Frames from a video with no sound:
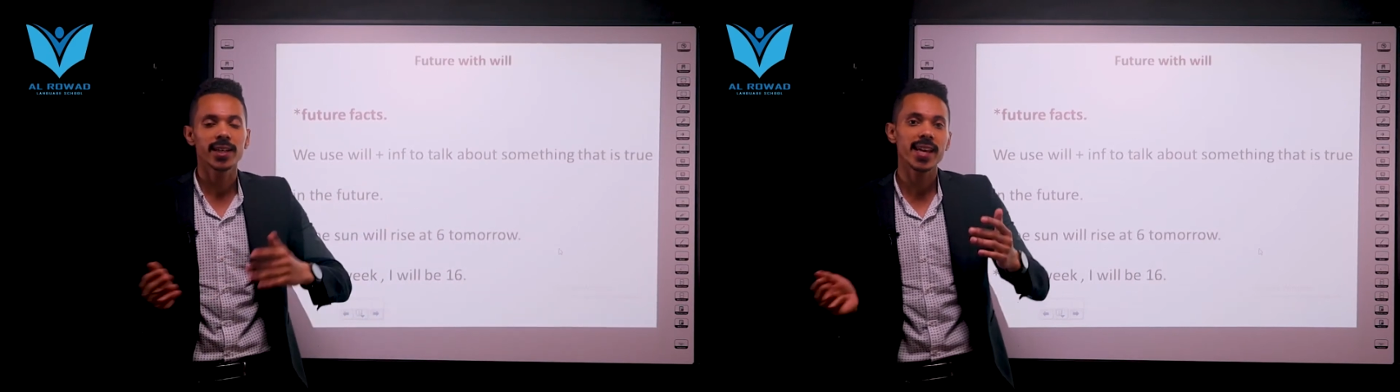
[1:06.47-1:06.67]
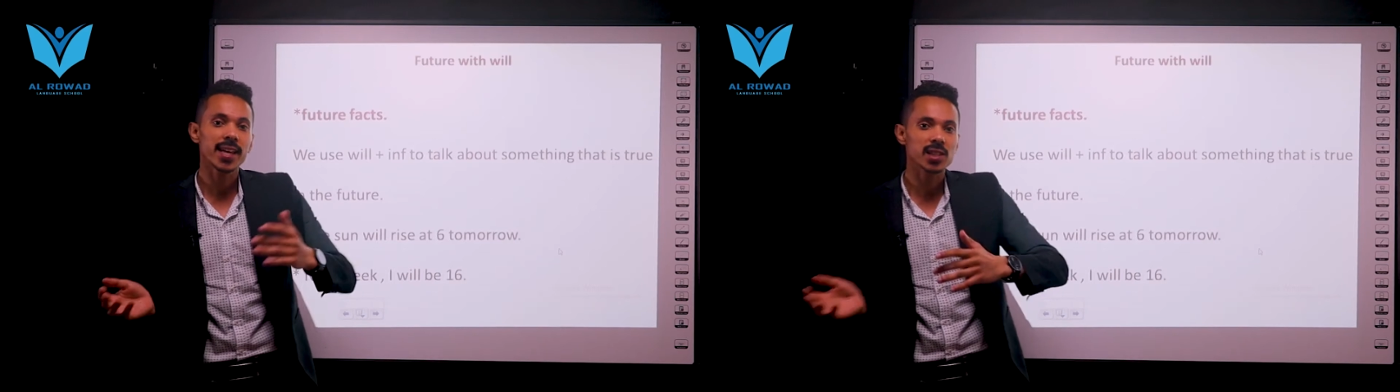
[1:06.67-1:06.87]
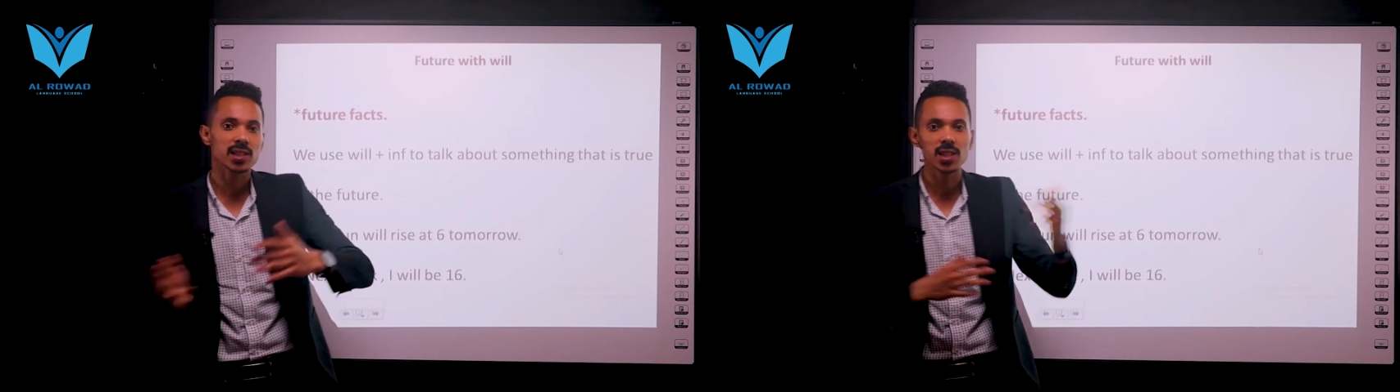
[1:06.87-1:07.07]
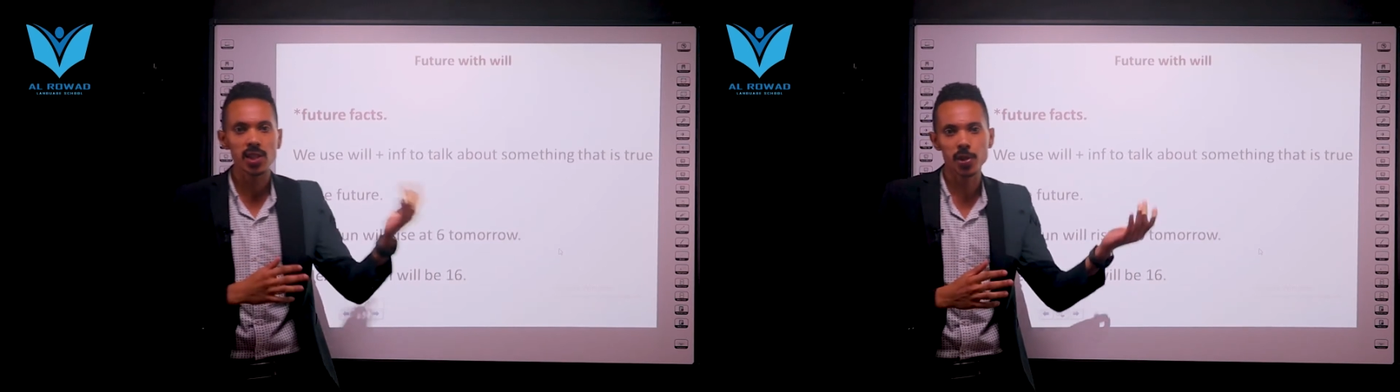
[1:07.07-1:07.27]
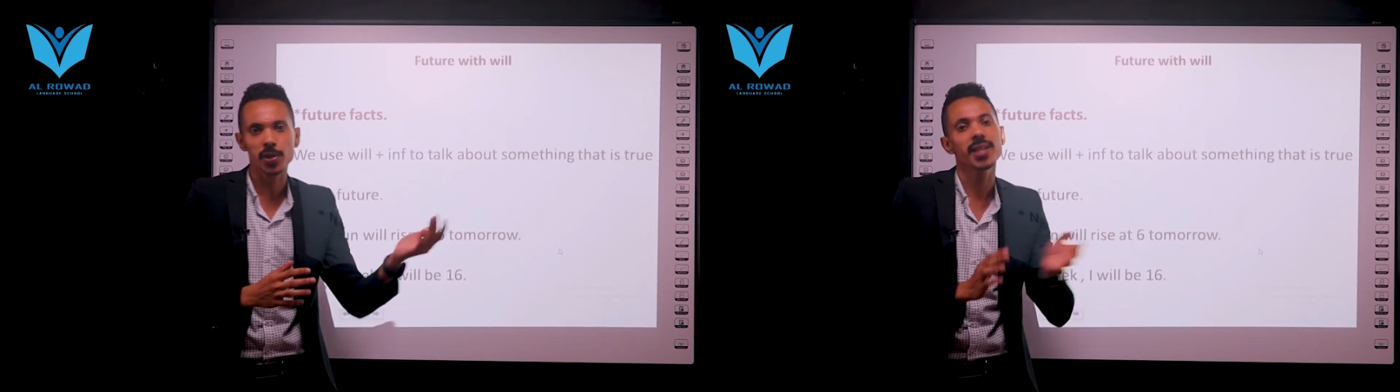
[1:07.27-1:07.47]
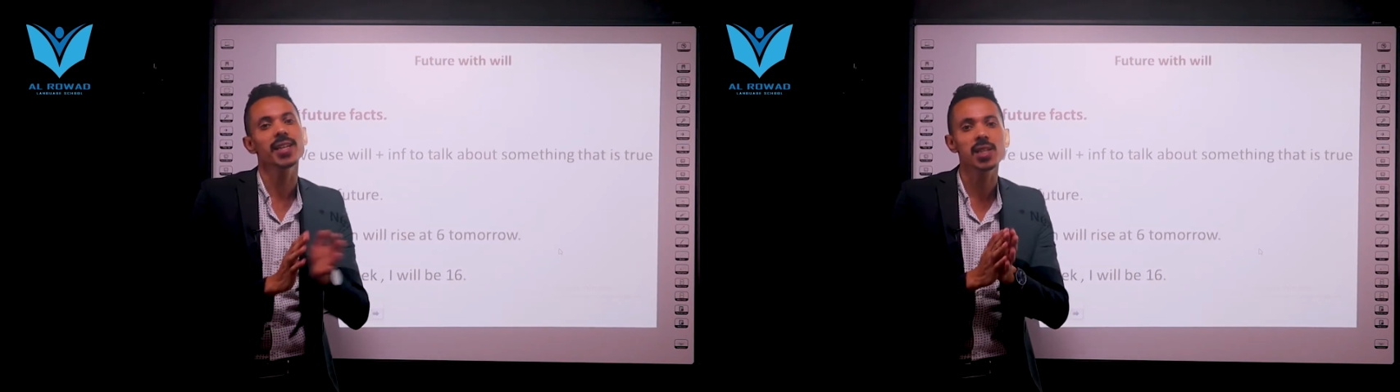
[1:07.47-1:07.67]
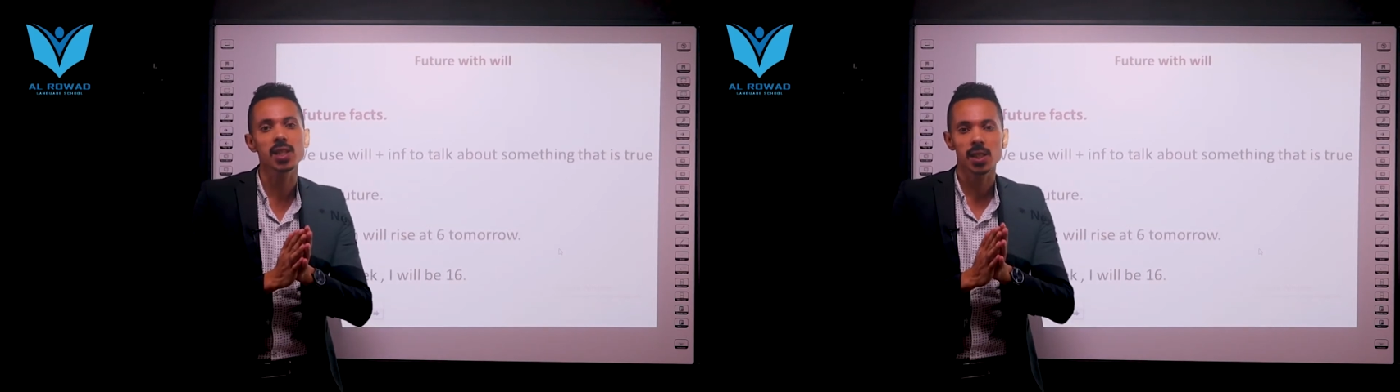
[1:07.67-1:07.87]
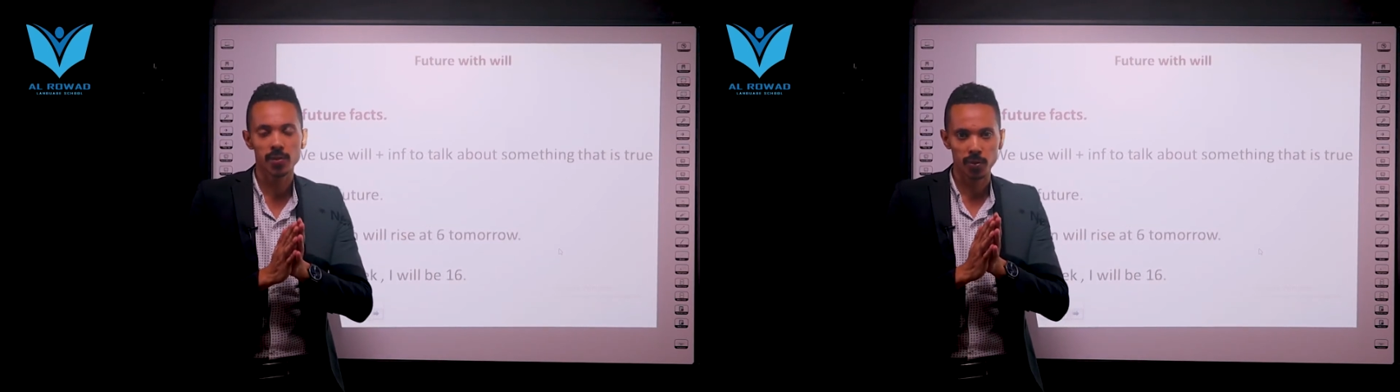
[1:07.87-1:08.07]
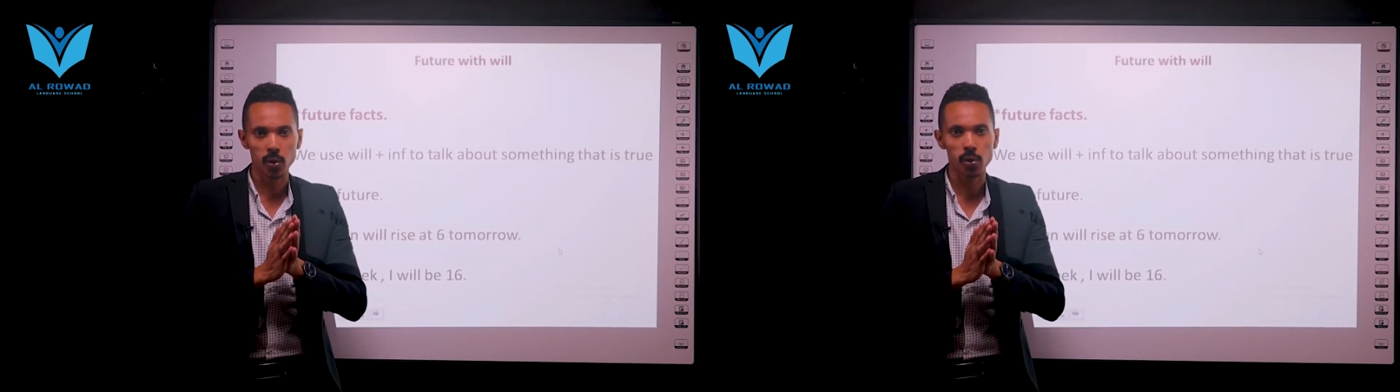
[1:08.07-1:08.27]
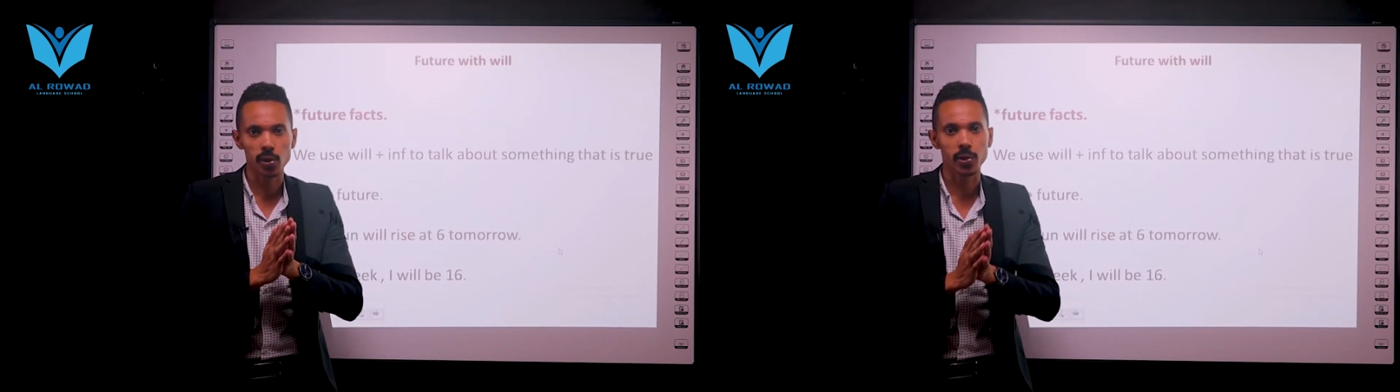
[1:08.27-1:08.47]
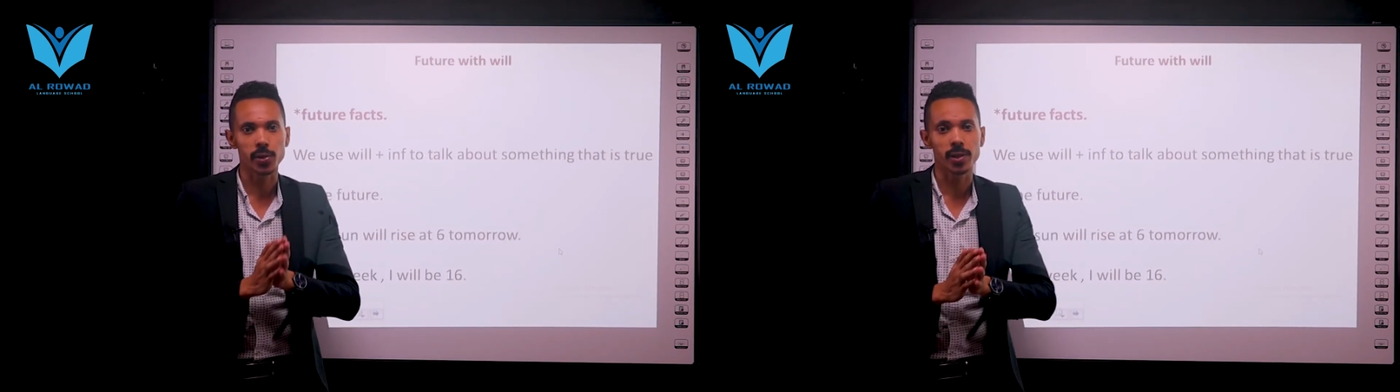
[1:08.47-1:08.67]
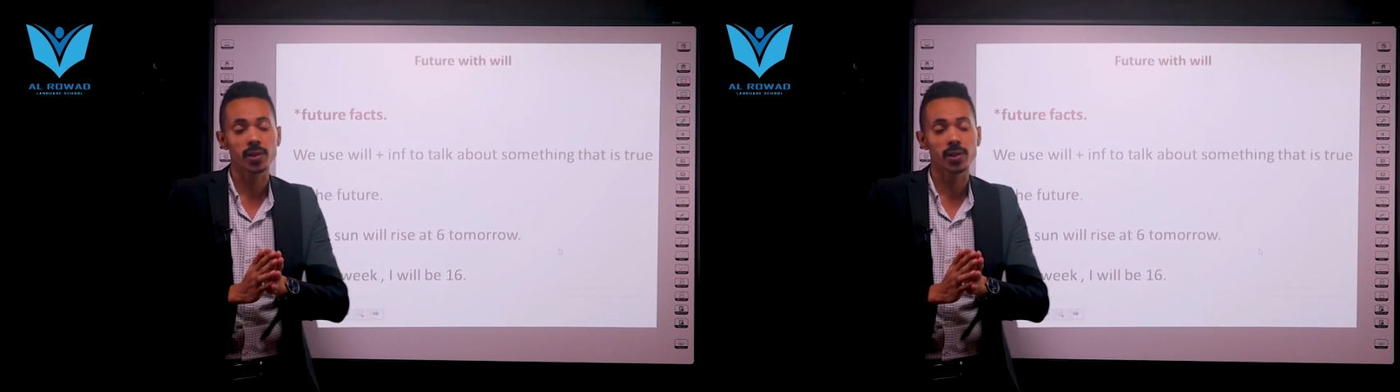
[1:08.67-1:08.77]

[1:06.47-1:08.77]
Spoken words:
next year is future.